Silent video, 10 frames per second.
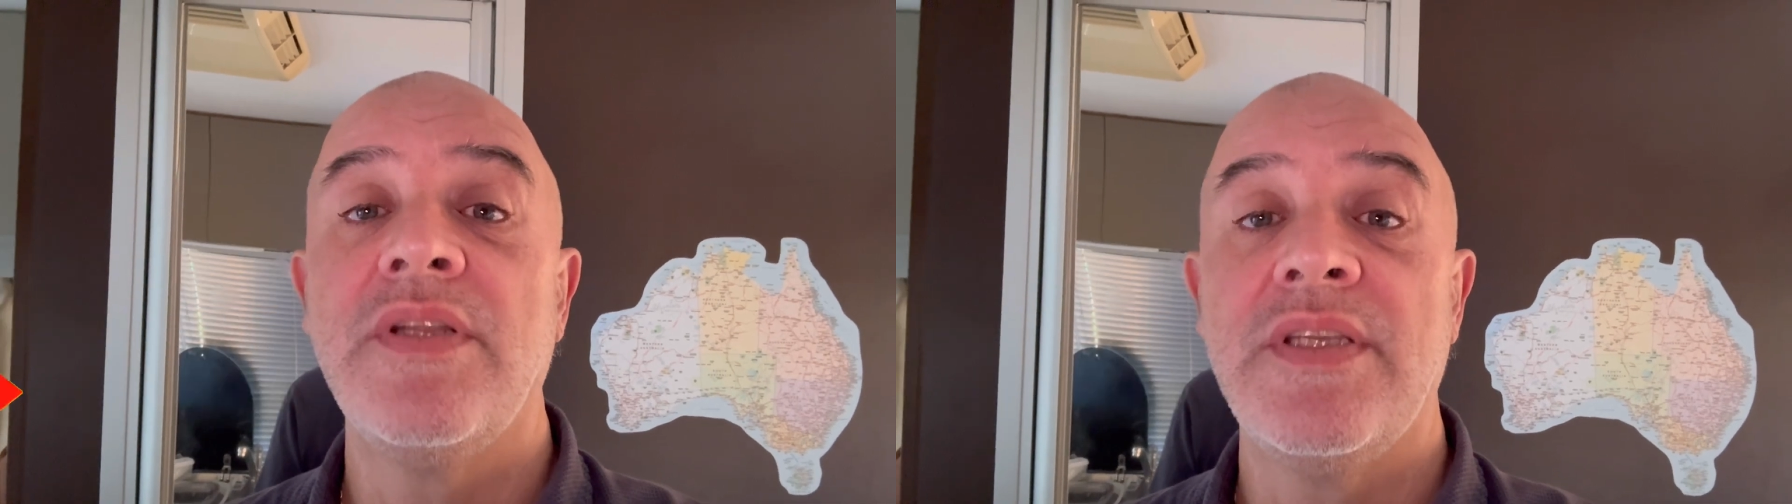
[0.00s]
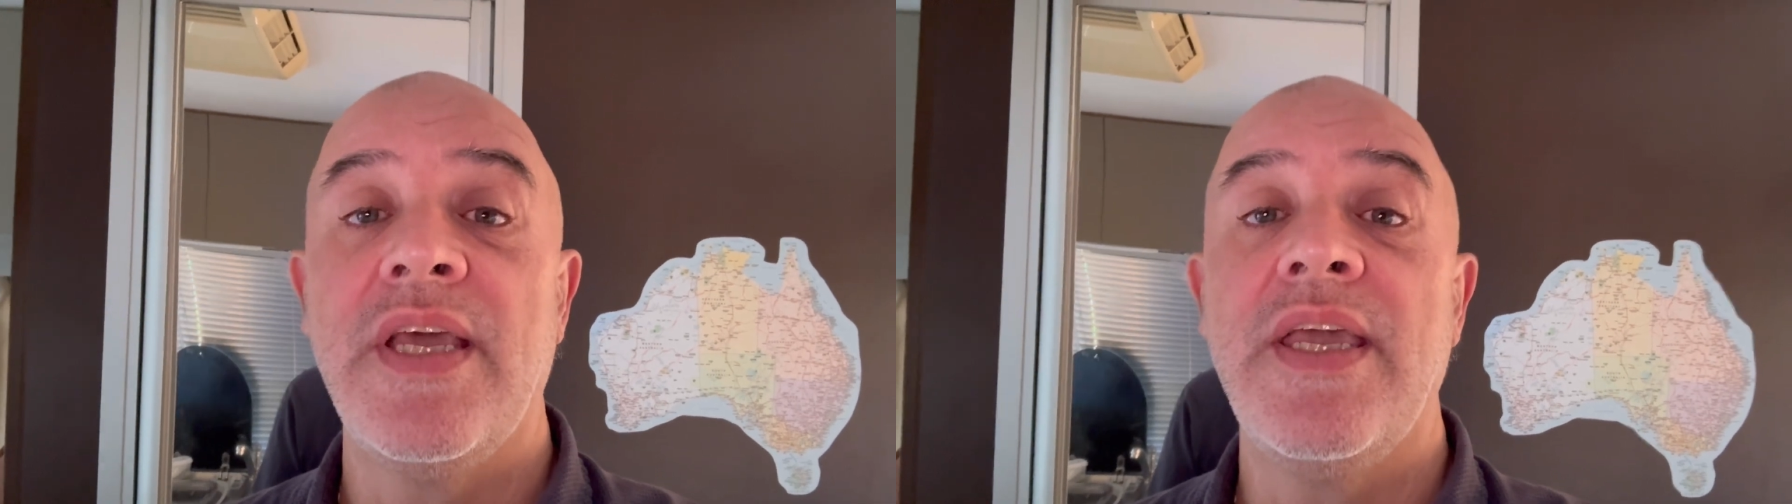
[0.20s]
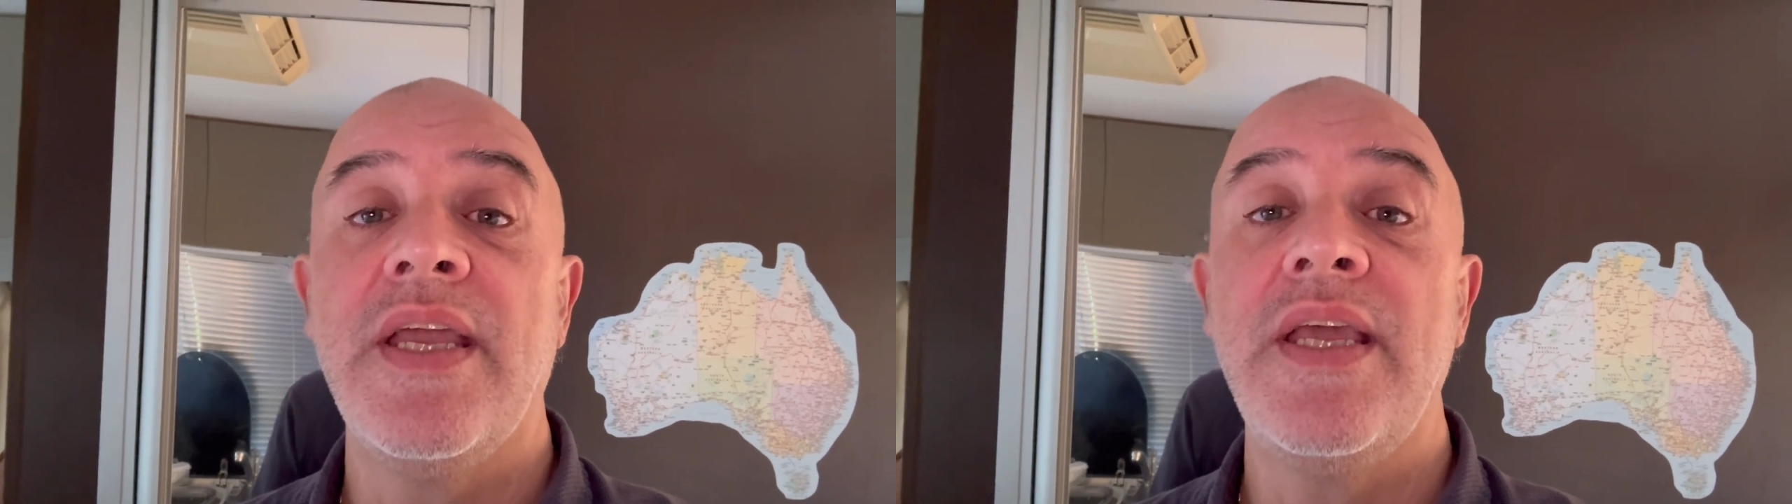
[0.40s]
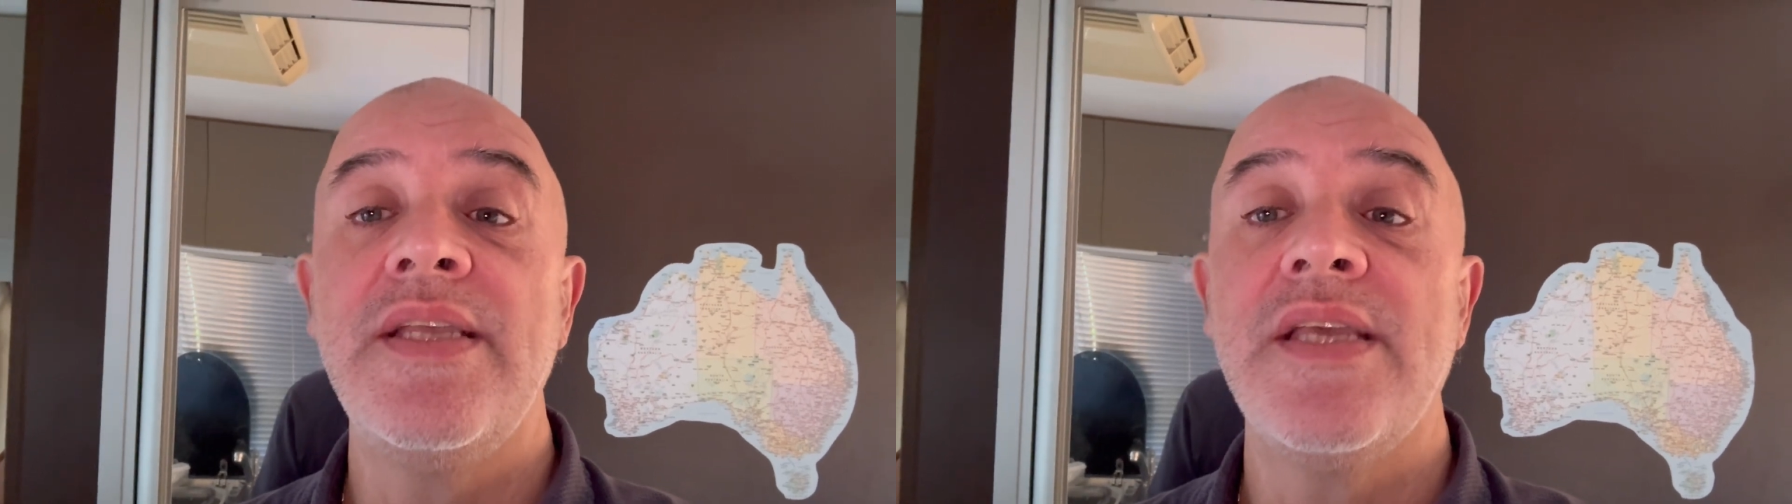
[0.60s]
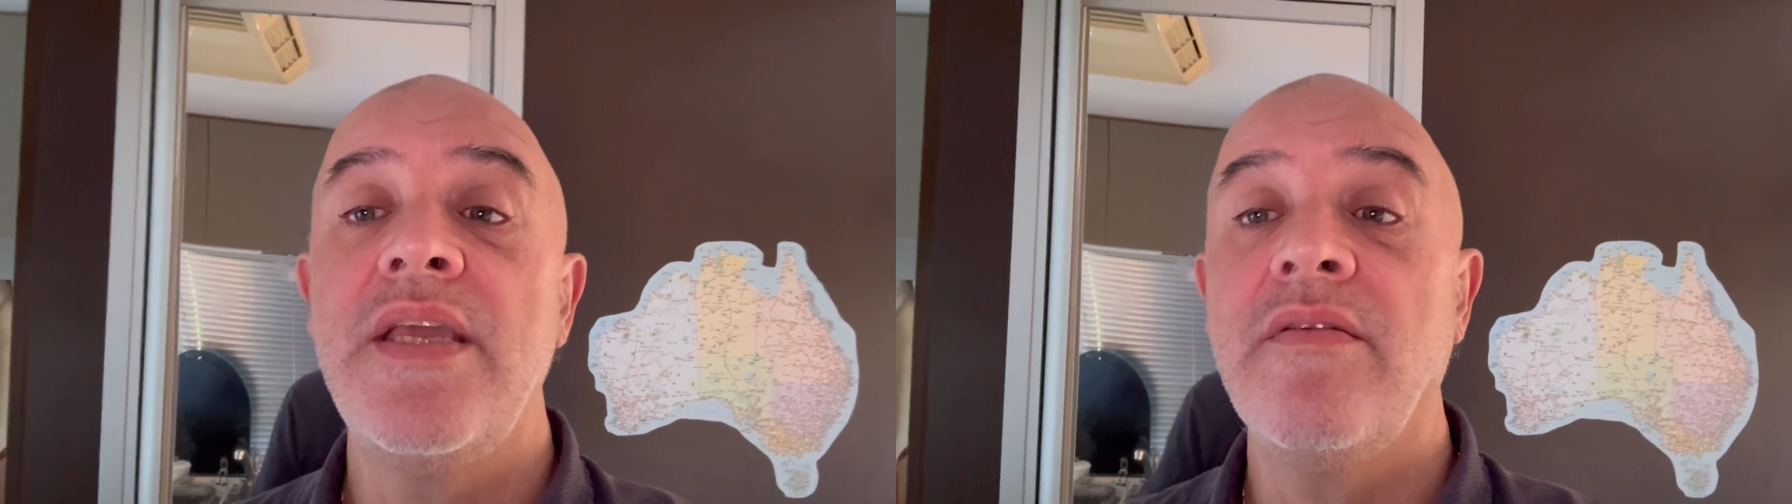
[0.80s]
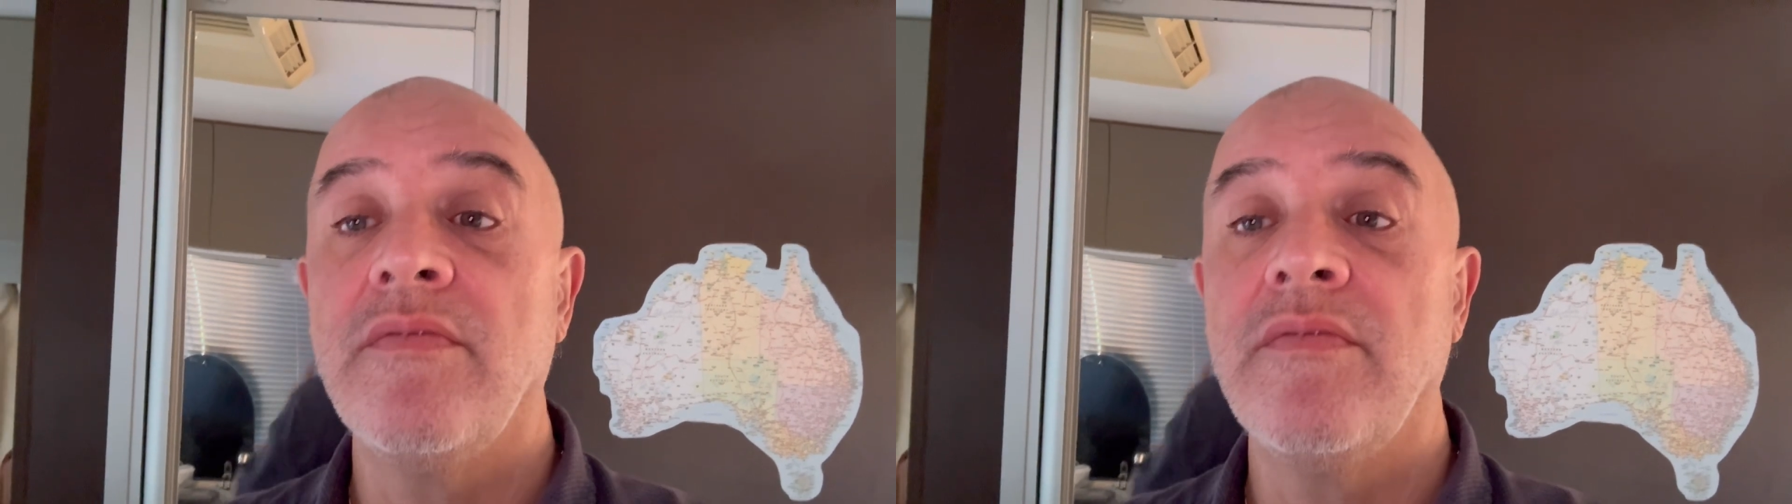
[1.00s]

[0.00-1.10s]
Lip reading: take it easy.